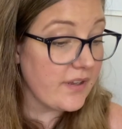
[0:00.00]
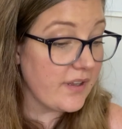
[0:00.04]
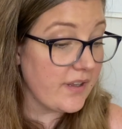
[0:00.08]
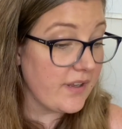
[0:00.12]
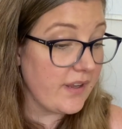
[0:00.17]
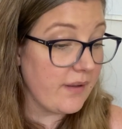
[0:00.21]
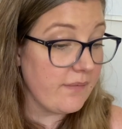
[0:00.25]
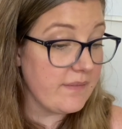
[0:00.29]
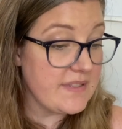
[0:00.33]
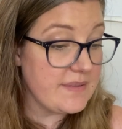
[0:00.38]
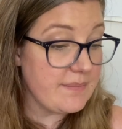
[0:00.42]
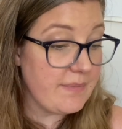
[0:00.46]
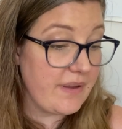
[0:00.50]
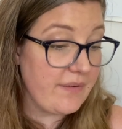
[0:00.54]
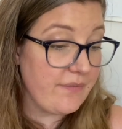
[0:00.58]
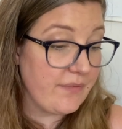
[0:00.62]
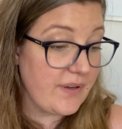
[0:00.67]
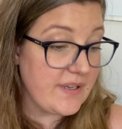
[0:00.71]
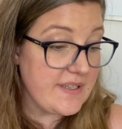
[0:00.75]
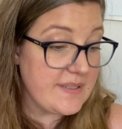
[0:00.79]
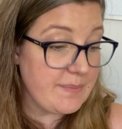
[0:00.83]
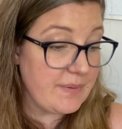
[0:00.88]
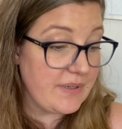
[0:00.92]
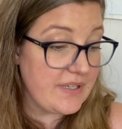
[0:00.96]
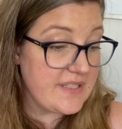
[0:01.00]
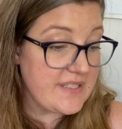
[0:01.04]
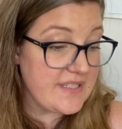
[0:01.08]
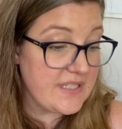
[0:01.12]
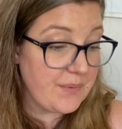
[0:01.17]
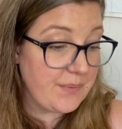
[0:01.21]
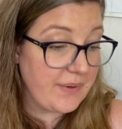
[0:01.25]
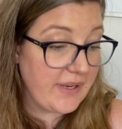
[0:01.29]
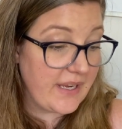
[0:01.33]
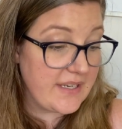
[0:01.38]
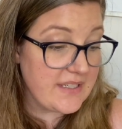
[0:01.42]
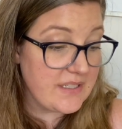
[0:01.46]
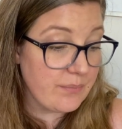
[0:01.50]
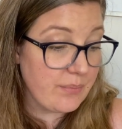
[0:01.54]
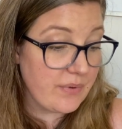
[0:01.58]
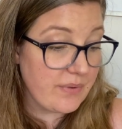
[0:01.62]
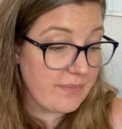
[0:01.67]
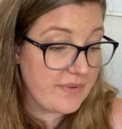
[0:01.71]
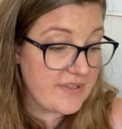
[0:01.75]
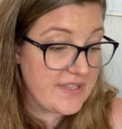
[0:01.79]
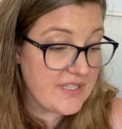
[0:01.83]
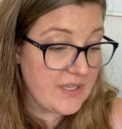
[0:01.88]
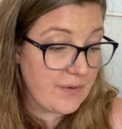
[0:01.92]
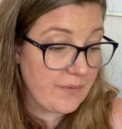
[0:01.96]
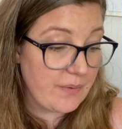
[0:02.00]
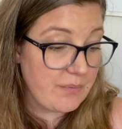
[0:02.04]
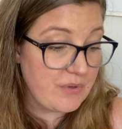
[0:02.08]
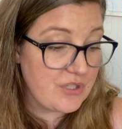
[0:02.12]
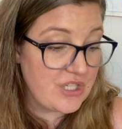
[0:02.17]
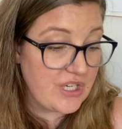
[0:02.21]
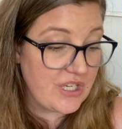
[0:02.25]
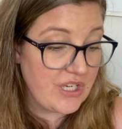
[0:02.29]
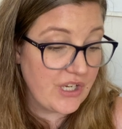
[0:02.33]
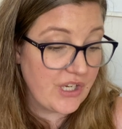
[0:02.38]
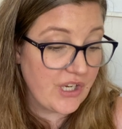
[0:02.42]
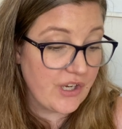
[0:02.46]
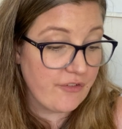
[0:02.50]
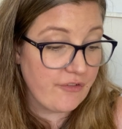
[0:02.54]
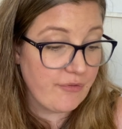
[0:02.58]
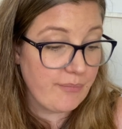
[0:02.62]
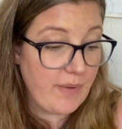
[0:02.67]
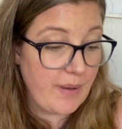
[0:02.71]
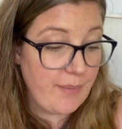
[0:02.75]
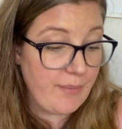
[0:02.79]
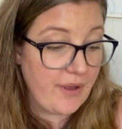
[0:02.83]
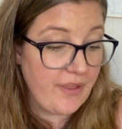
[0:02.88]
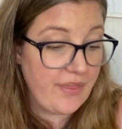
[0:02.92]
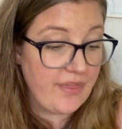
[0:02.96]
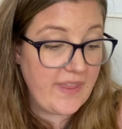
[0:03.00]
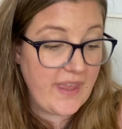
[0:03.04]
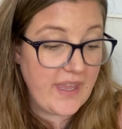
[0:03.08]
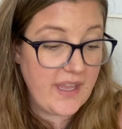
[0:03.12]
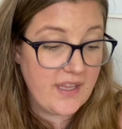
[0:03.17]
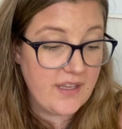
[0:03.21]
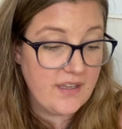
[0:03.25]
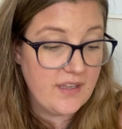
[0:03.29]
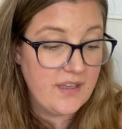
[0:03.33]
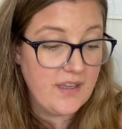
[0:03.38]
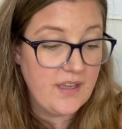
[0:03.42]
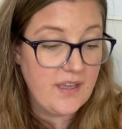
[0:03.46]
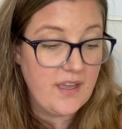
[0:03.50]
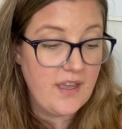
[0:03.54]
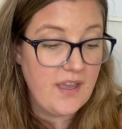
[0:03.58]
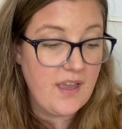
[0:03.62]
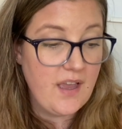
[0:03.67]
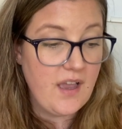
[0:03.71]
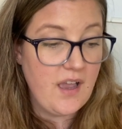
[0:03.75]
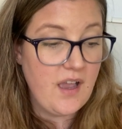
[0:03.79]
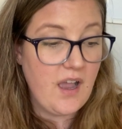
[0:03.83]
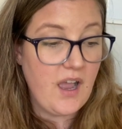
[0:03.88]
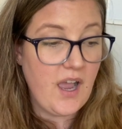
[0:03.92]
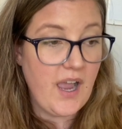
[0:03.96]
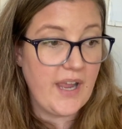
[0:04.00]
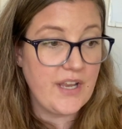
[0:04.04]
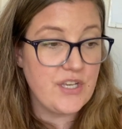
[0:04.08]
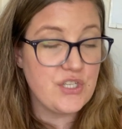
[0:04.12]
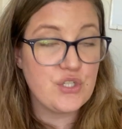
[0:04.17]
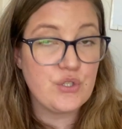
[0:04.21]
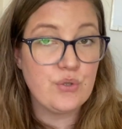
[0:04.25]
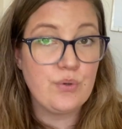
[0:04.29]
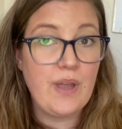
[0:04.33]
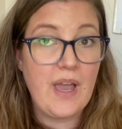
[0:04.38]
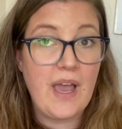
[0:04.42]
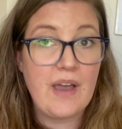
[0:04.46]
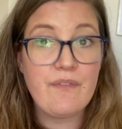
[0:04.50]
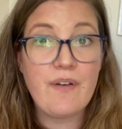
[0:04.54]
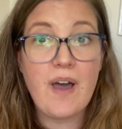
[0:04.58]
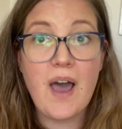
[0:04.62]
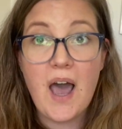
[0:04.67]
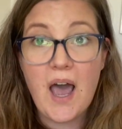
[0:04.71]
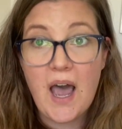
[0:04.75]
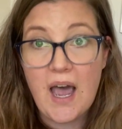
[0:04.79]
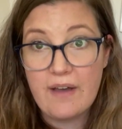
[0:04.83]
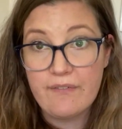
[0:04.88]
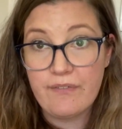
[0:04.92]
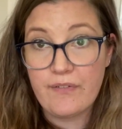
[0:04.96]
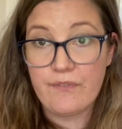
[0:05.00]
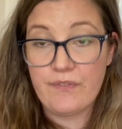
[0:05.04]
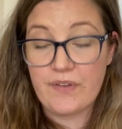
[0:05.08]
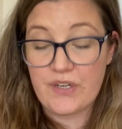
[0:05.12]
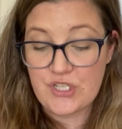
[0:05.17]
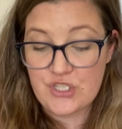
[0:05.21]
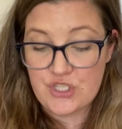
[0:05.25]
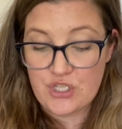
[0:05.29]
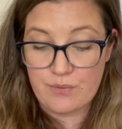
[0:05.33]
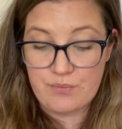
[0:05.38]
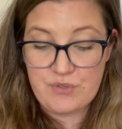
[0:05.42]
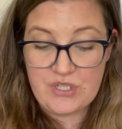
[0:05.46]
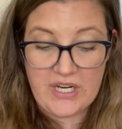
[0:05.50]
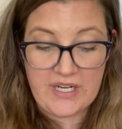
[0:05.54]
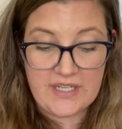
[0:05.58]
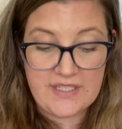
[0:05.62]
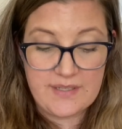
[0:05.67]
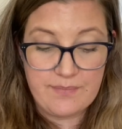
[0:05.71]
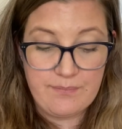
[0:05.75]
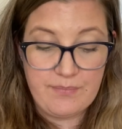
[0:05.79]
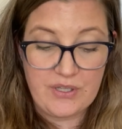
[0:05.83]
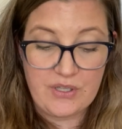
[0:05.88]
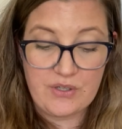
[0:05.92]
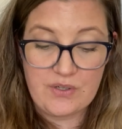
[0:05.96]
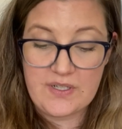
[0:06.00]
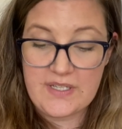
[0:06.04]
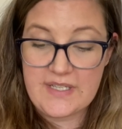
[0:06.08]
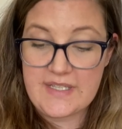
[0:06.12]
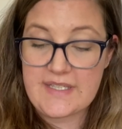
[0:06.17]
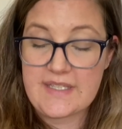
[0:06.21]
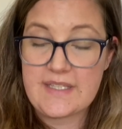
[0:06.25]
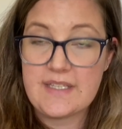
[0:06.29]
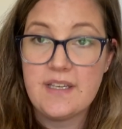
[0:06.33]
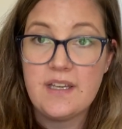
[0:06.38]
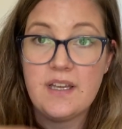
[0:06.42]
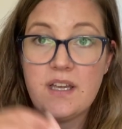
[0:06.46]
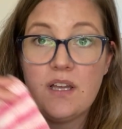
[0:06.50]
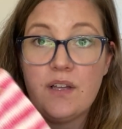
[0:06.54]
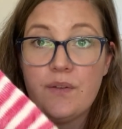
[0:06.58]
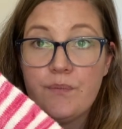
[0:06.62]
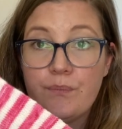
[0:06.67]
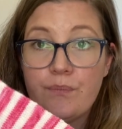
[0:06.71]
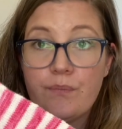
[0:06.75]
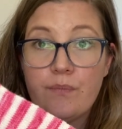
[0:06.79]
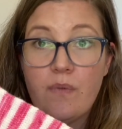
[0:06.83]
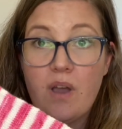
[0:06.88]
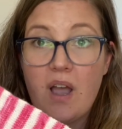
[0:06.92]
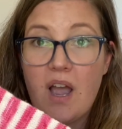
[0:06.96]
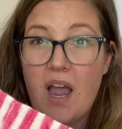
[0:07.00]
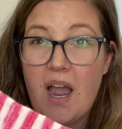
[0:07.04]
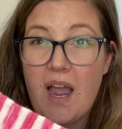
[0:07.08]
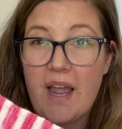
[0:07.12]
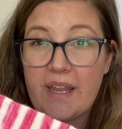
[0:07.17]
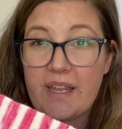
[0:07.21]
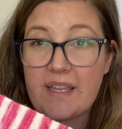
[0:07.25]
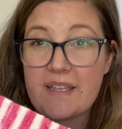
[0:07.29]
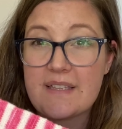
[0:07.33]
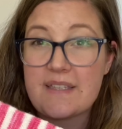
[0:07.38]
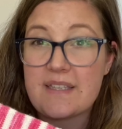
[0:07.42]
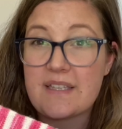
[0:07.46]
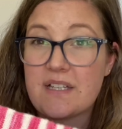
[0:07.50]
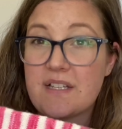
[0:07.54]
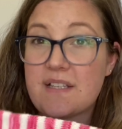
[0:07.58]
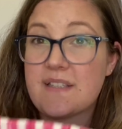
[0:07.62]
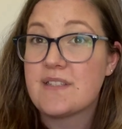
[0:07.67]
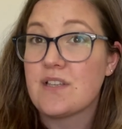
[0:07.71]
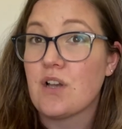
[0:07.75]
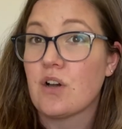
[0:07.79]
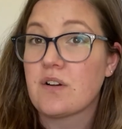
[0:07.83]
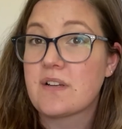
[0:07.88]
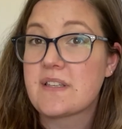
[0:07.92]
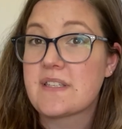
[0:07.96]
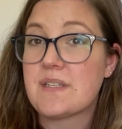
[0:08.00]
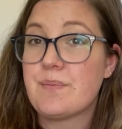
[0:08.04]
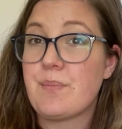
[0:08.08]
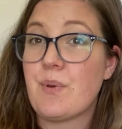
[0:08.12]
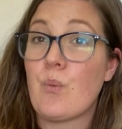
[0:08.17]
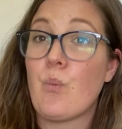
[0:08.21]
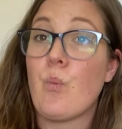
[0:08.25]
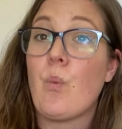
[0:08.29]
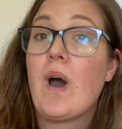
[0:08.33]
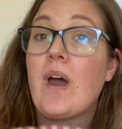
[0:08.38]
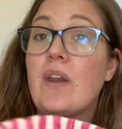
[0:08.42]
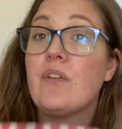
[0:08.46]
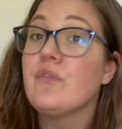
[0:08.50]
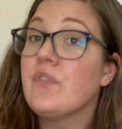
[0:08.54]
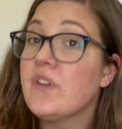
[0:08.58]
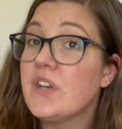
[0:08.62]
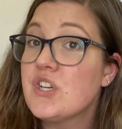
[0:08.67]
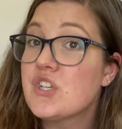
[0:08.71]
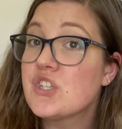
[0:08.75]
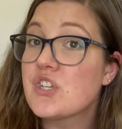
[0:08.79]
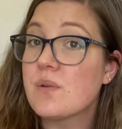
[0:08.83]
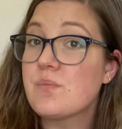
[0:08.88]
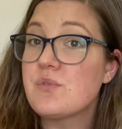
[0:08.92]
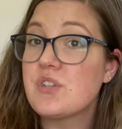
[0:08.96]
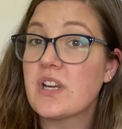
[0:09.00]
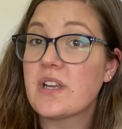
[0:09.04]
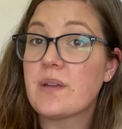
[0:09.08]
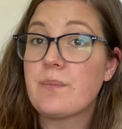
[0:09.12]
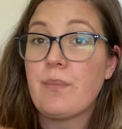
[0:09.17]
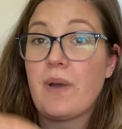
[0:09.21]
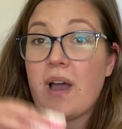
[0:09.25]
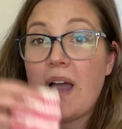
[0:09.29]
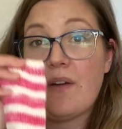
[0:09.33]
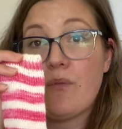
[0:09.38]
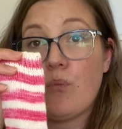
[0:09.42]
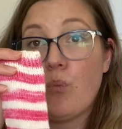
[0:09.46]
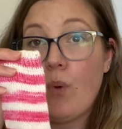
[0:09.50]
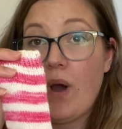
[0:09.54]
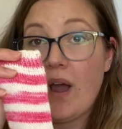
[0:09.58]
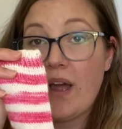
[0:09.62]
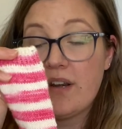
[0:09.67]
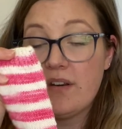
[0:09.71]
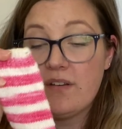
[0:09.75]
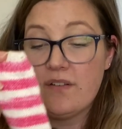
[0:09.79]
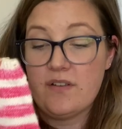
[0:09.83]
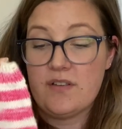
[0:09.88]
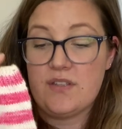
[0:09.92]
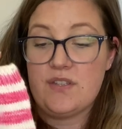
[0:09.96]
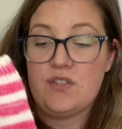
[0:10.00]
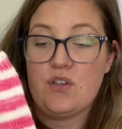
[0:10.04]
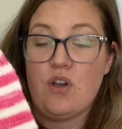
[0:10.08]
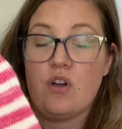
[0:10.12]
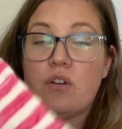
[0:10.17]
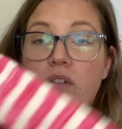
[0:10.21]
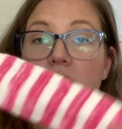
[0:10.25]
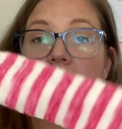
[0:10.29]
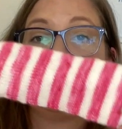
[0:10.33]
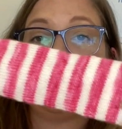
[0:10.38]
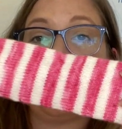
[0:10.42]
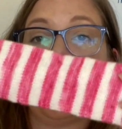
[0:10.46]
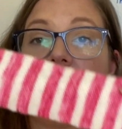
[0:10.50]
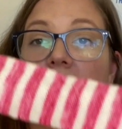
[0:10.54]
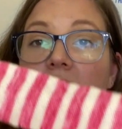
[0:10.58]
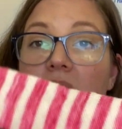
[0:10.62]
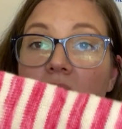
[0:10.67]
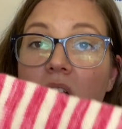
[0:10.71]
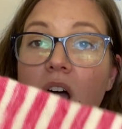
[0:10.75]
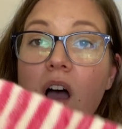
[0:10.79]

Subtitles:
That was my first bit of sewing I did with the sewing machine I got for my birthday. I do have half a finished object because I consider socks to be one finished object. I have one sock done.